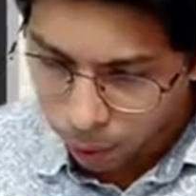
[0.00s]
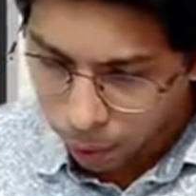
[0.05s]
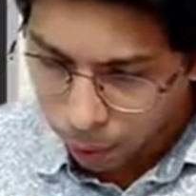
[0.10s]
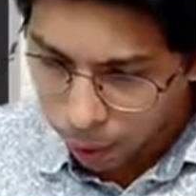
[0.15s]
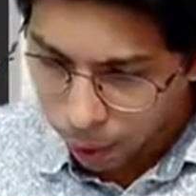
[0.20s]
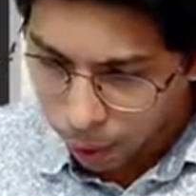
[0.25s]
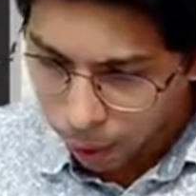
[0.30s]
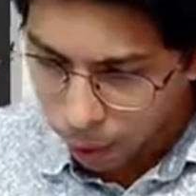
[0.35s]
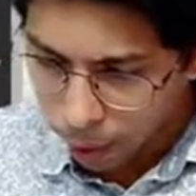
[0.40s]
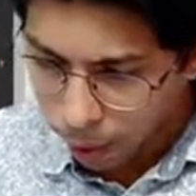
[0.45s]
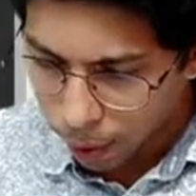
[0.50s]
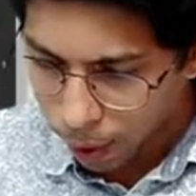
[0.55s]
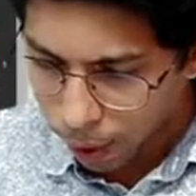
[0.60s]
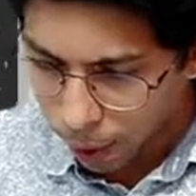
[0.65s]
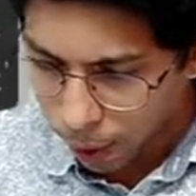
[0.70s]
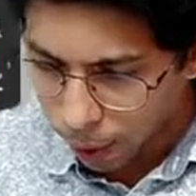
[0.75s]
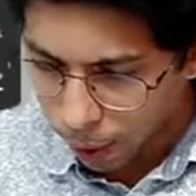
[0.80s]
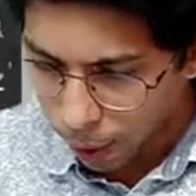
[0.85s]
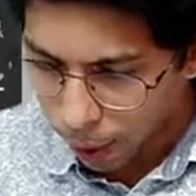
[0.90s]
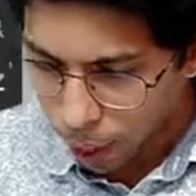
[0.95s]
and
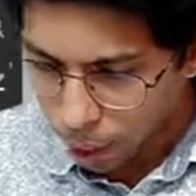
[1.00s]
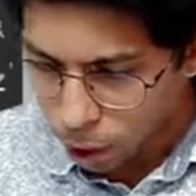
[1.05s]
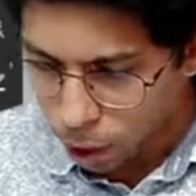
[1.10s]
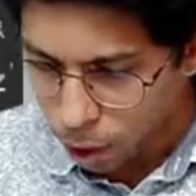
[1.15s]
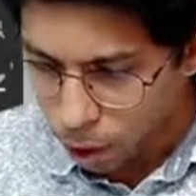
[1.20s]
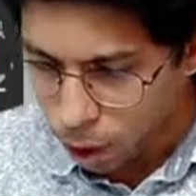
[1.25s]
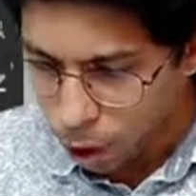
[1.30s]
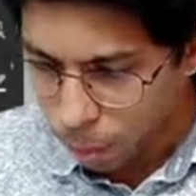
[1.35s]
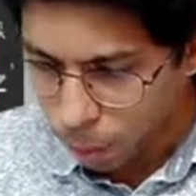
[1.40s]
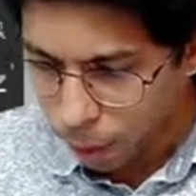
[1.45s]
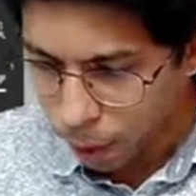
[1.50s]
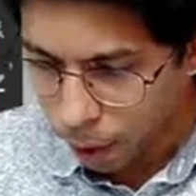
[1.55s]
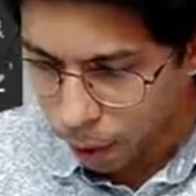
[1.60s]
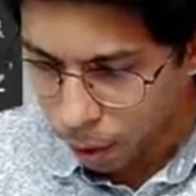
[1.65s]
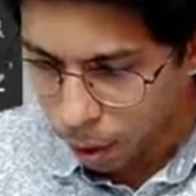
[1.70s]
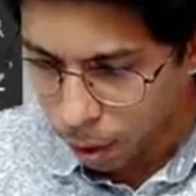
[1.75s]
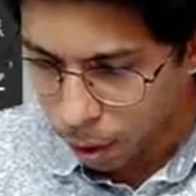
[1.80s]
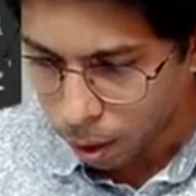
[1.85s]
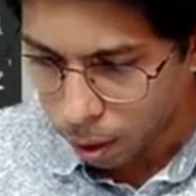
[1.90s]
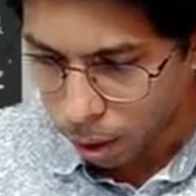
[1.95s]
cash is
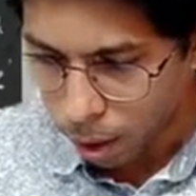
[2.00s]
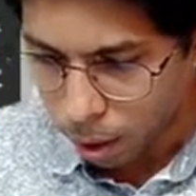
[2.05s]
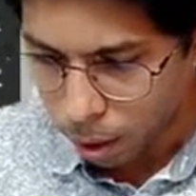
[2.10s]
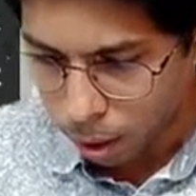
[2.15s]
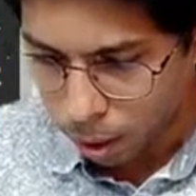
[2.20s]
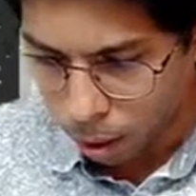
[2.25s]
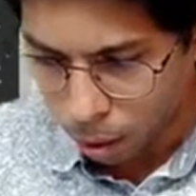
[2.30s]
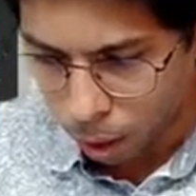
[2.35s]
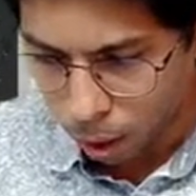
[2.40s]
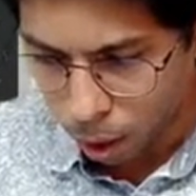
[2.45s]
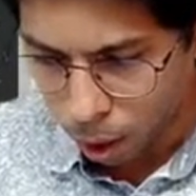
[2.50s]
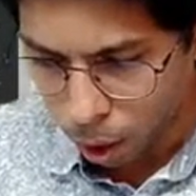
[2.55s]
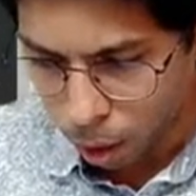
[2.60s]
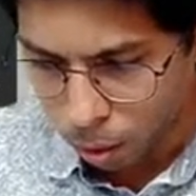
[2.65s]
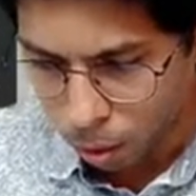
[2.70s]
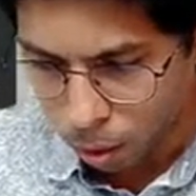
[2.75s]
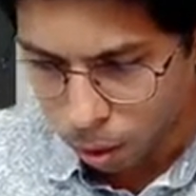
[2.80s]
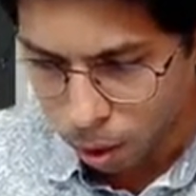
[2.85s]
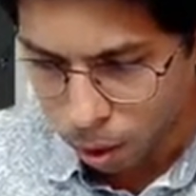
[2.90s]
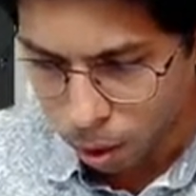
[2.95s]
paid around